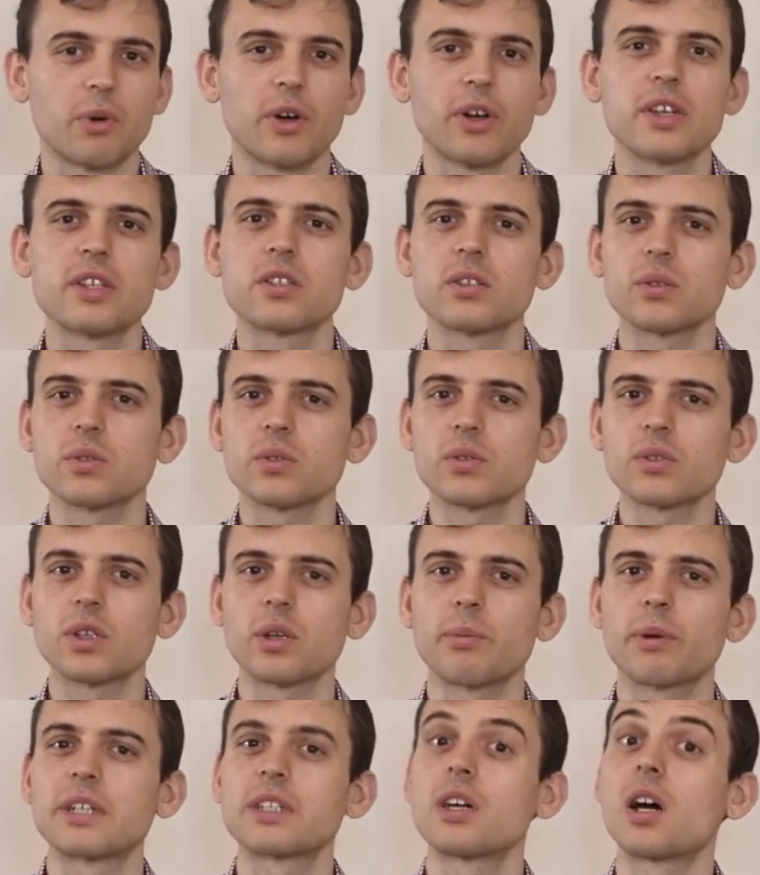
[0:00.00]
but it's also
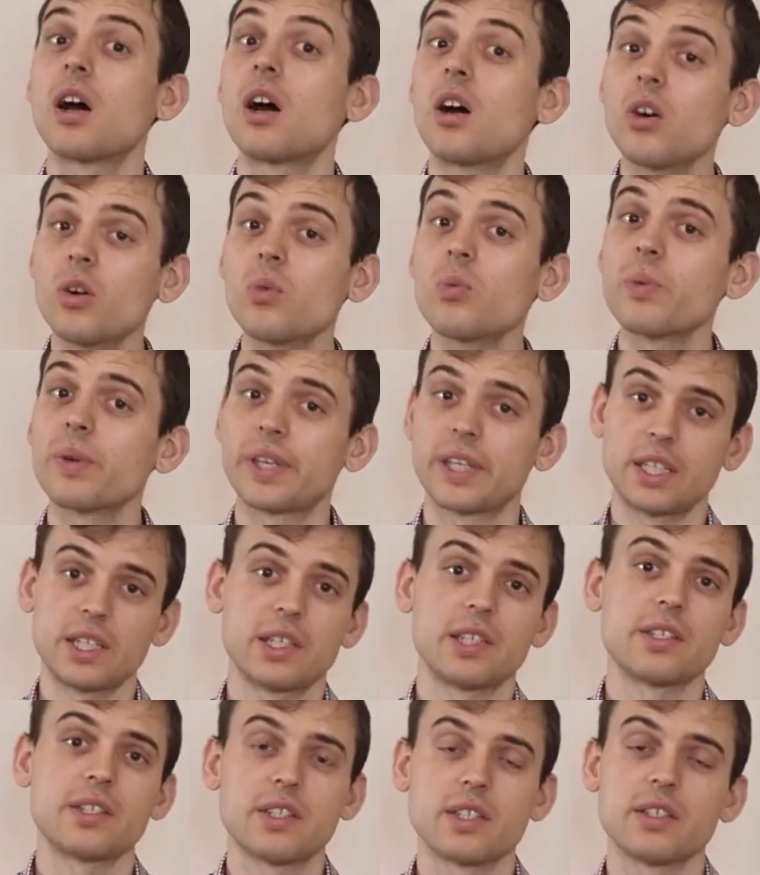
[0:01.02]
about how we
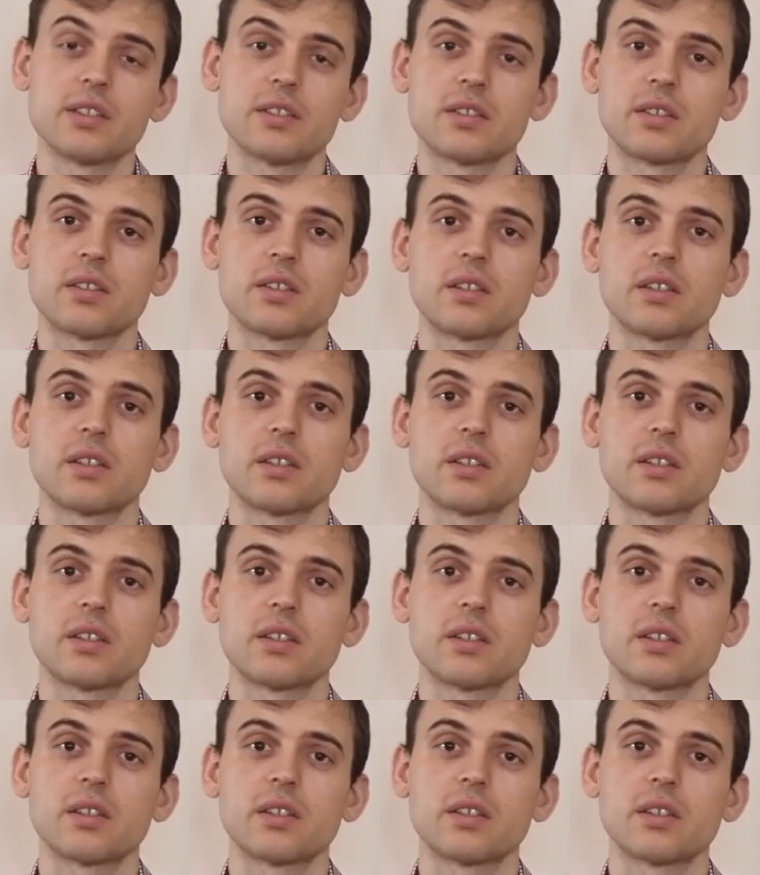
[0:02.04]
eat it.